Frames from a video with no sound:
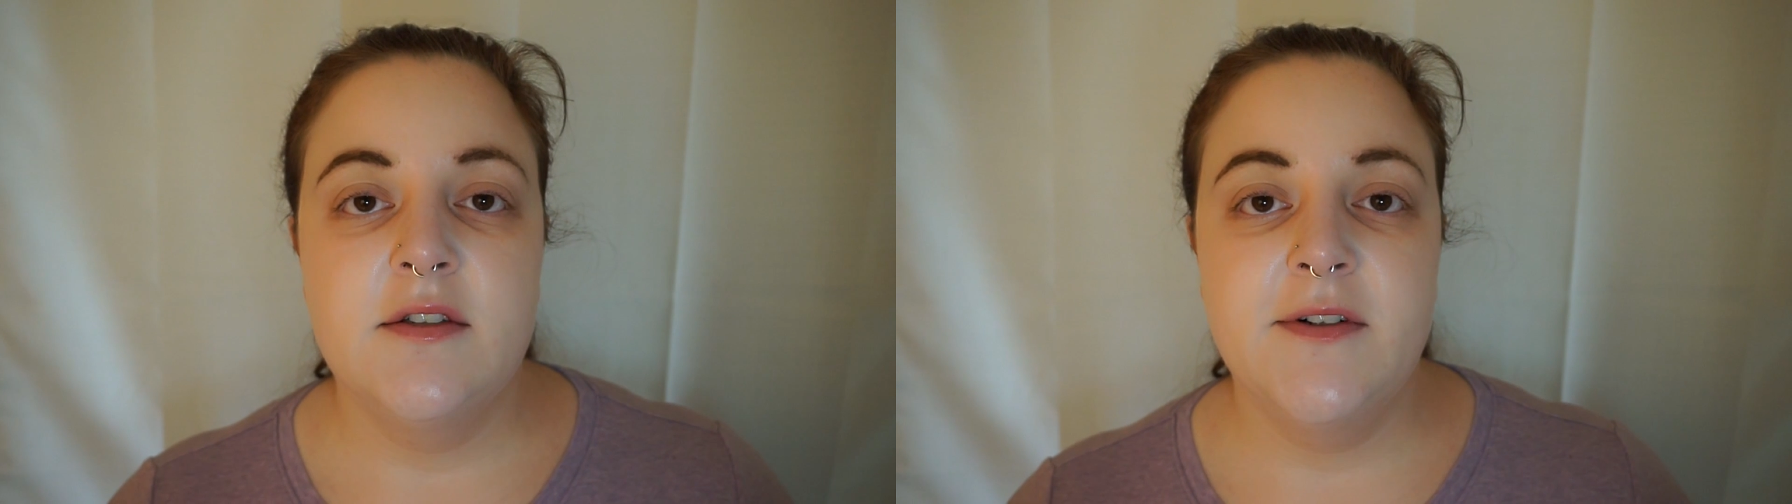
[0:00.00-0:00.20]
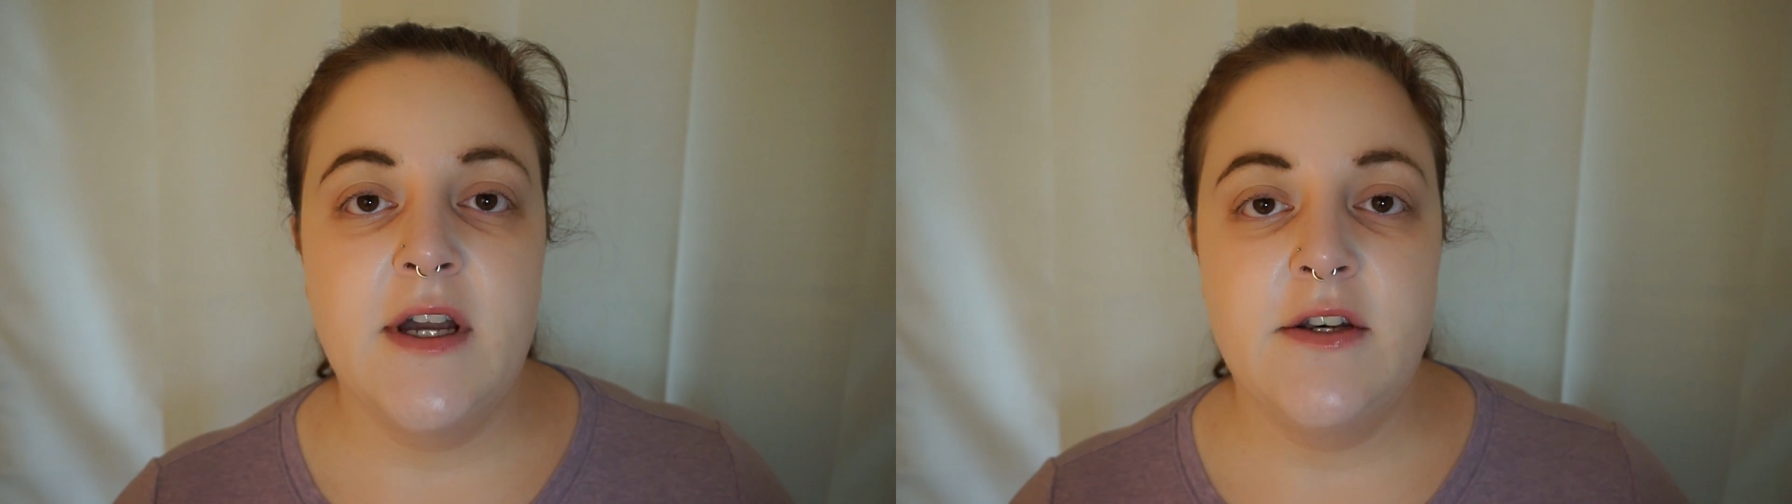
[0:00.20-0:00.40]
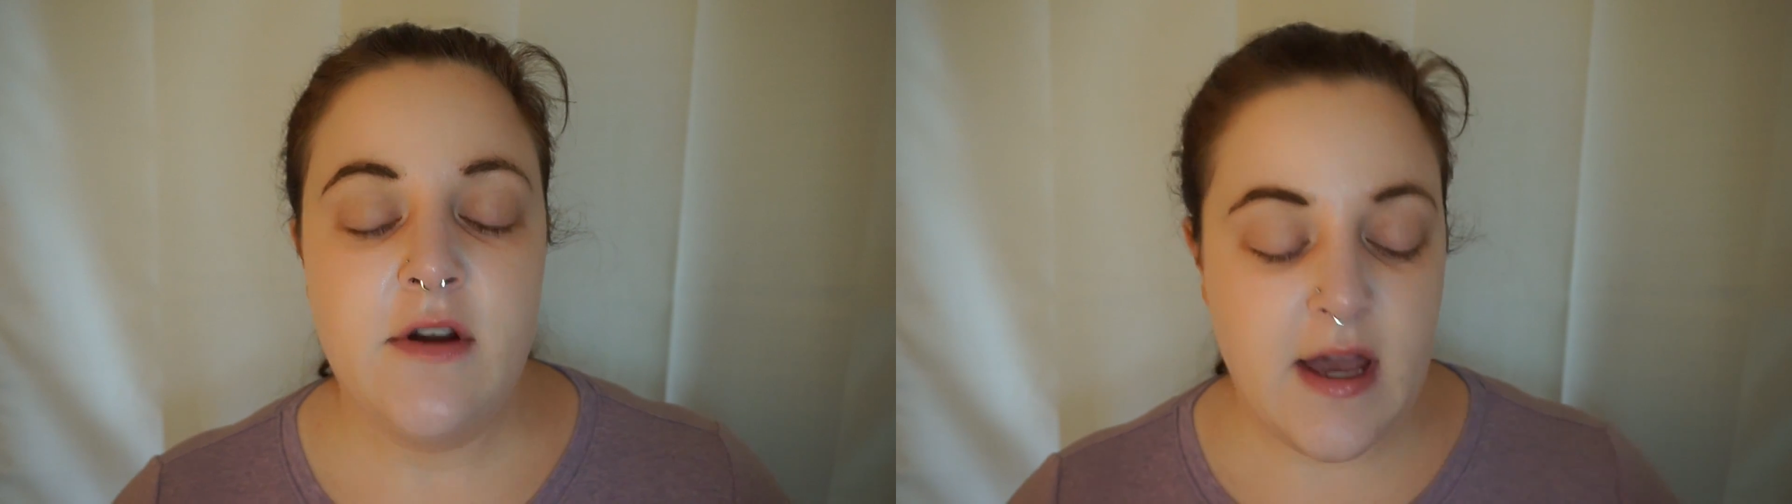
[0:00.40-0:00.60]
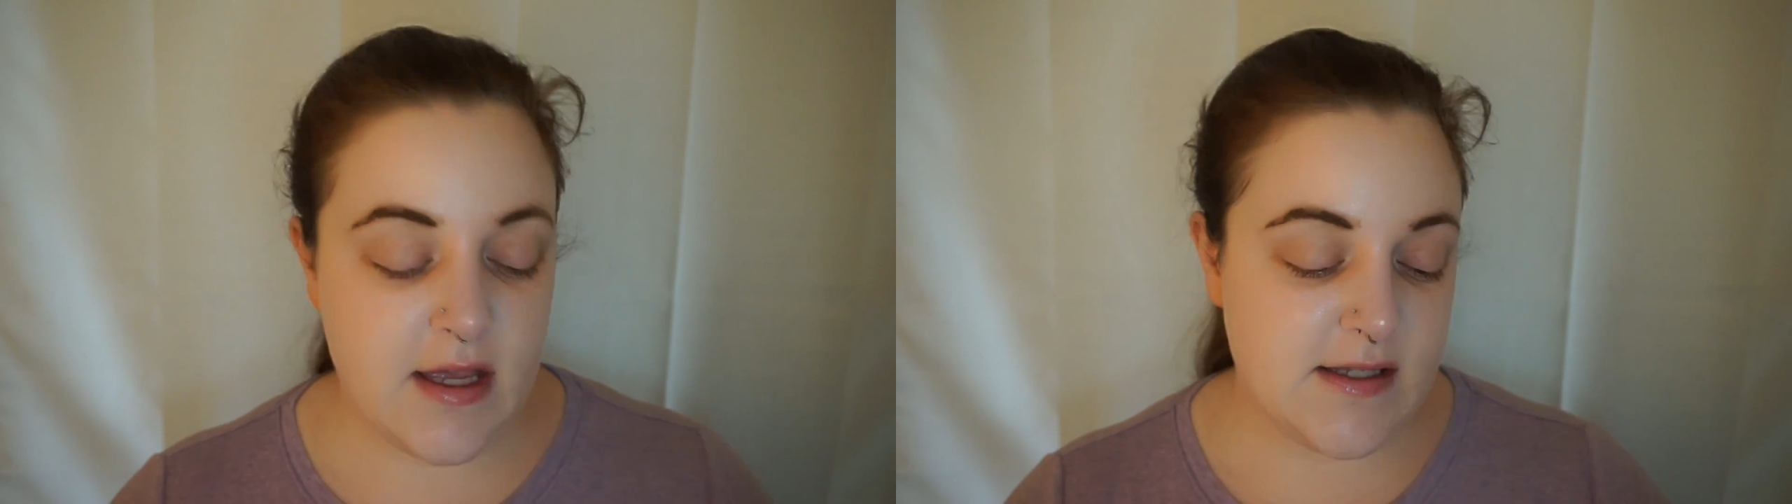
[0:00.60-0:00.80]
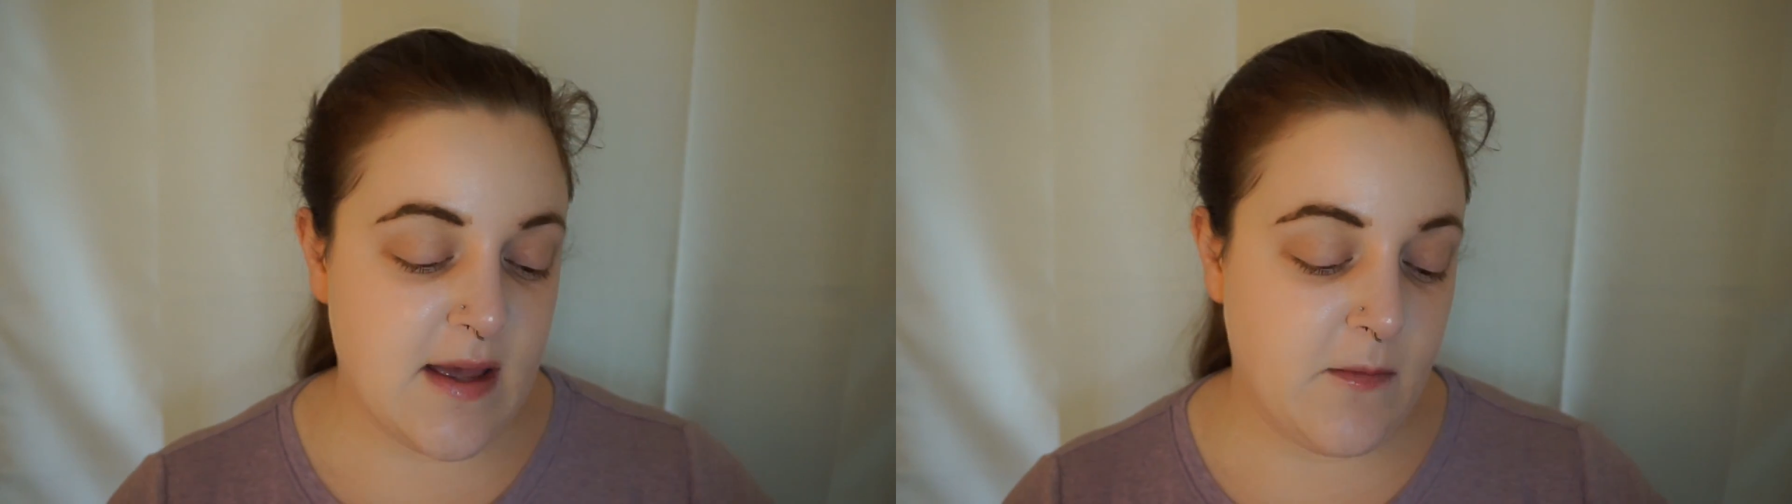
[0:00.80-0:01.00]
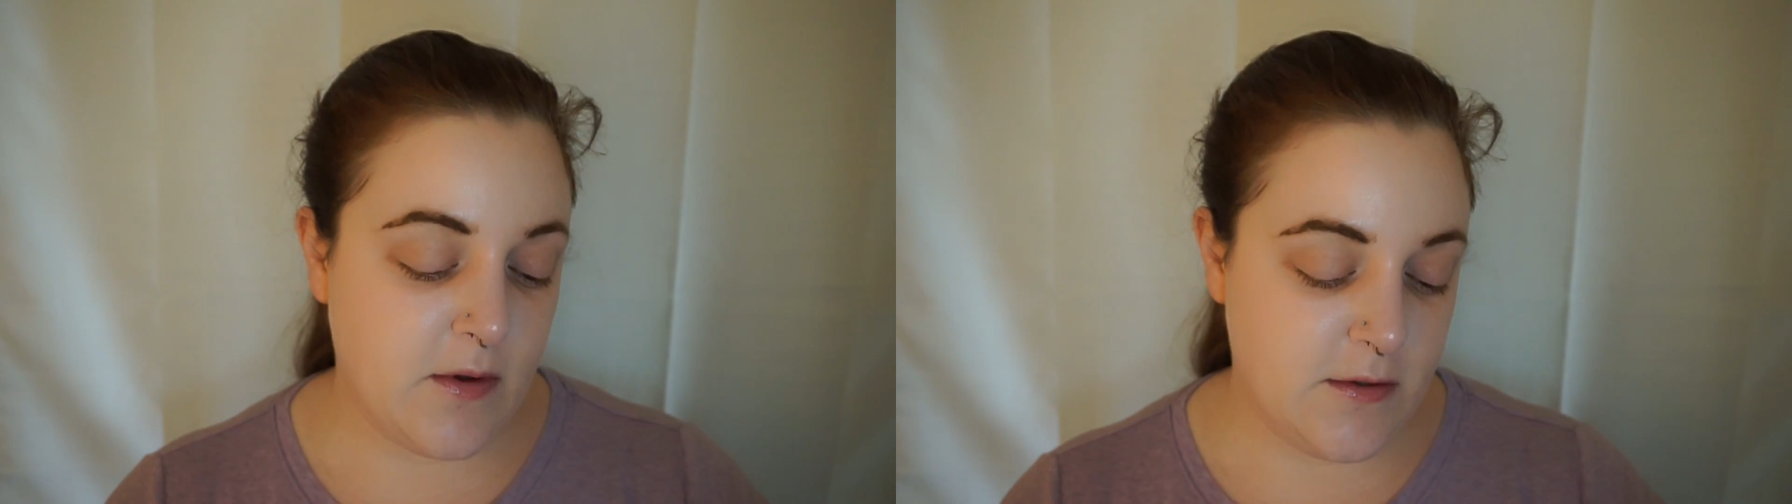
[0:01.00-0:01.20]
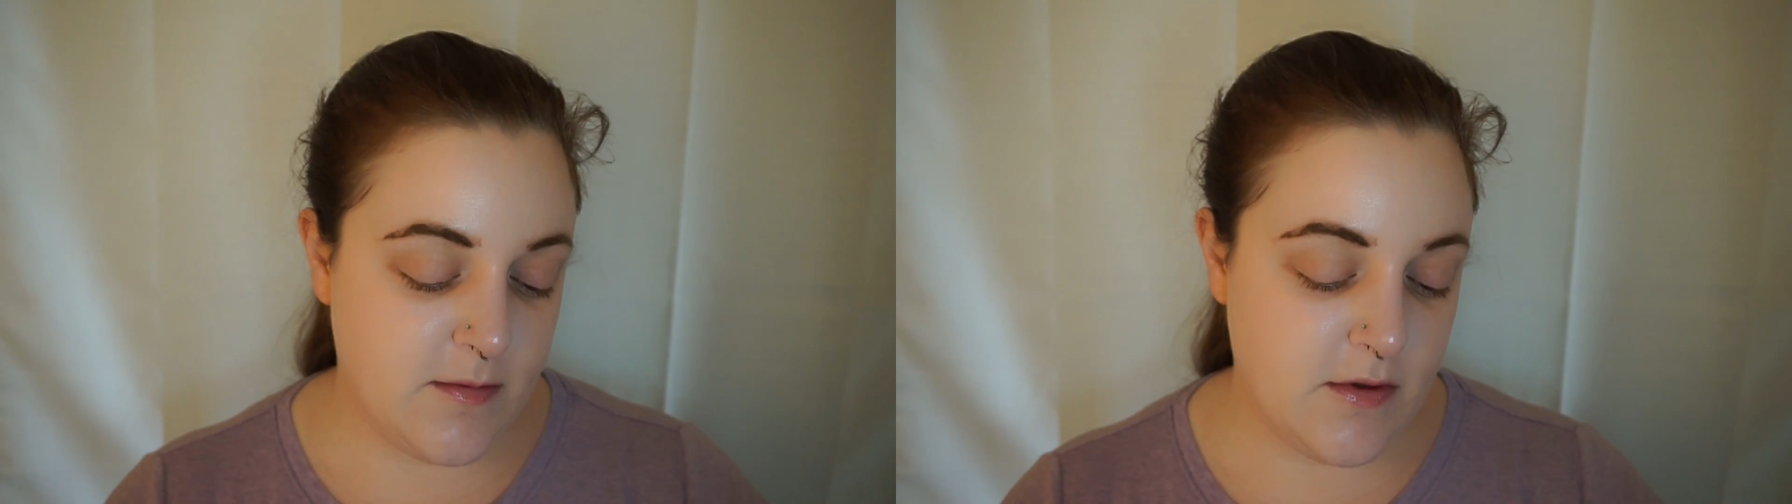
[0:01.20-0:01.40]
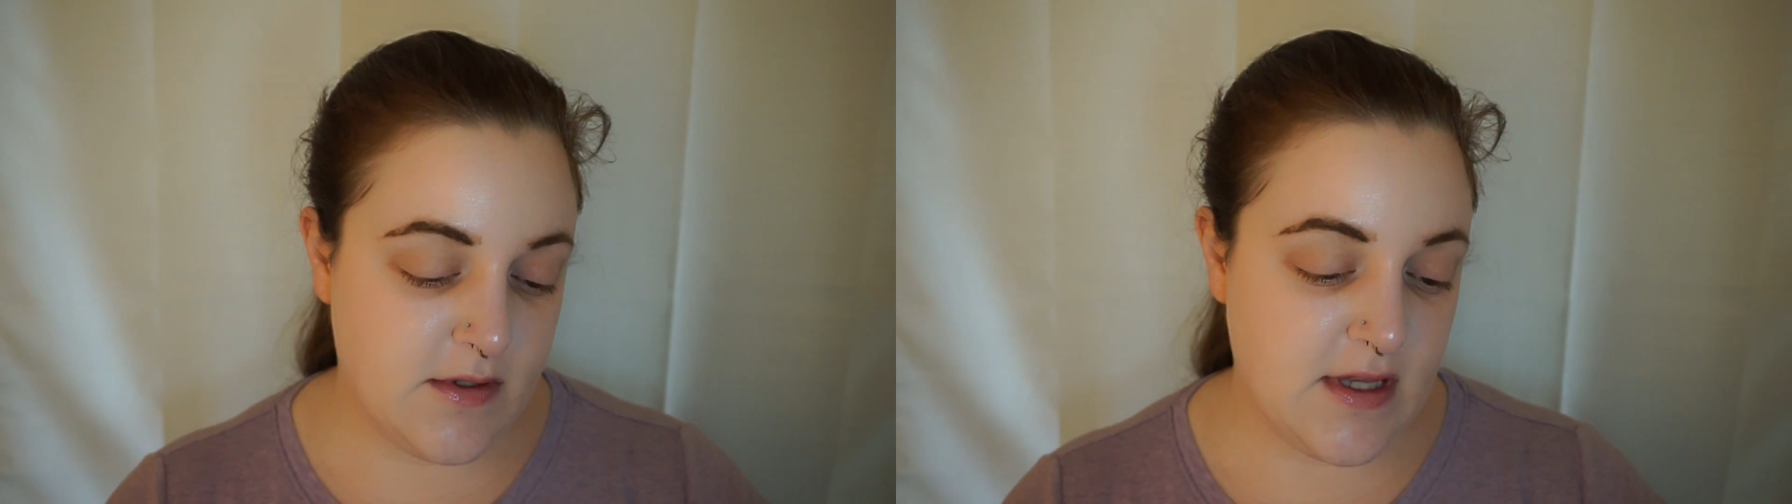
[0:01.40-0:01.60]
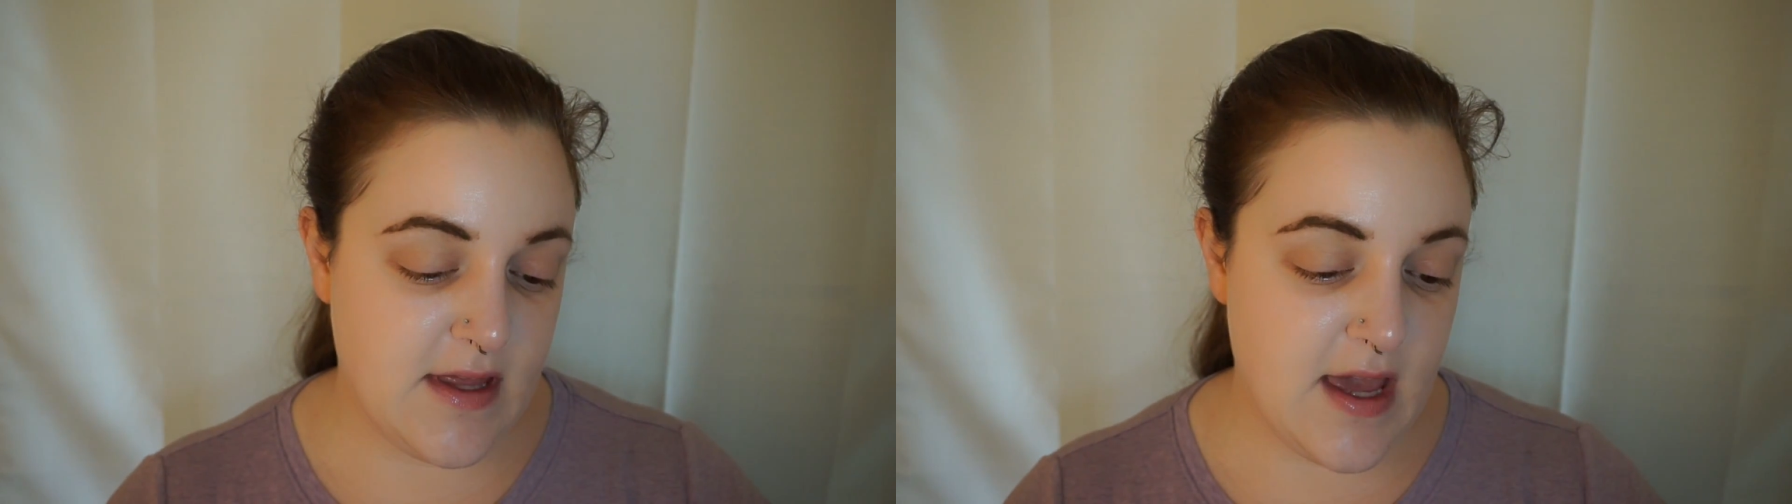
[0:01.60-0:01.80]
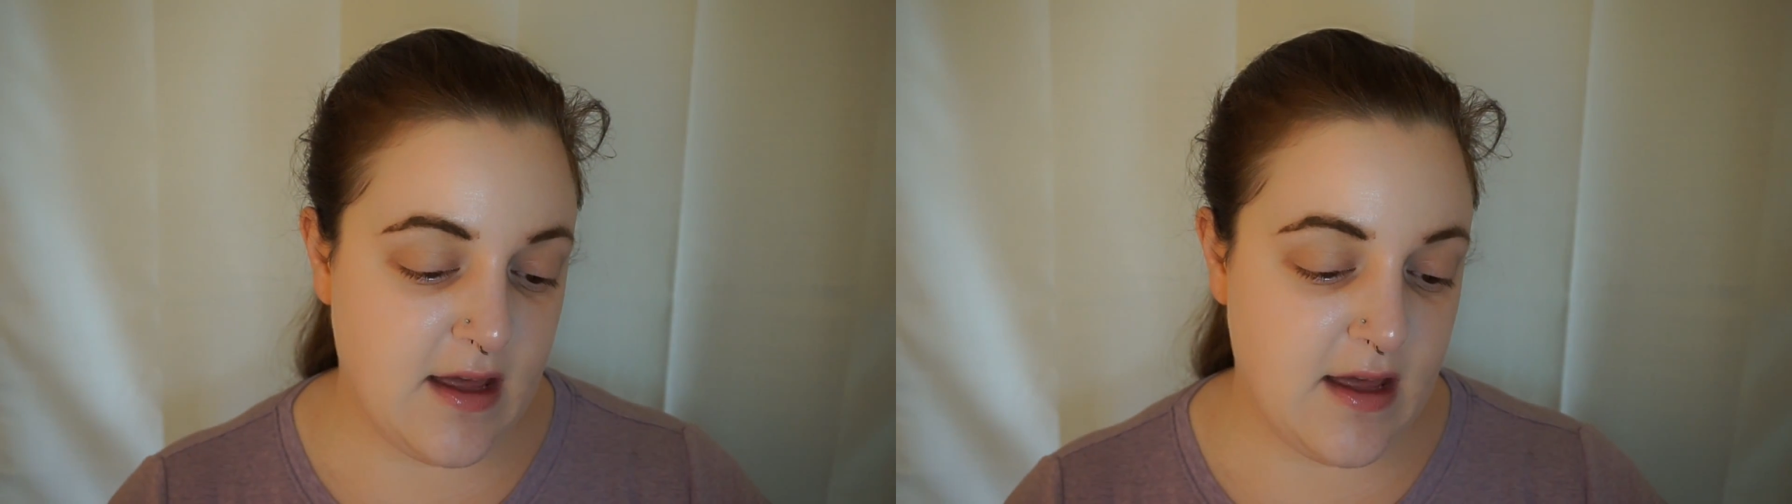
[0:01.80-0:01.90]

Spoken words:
For under eyes, I'm going to be using the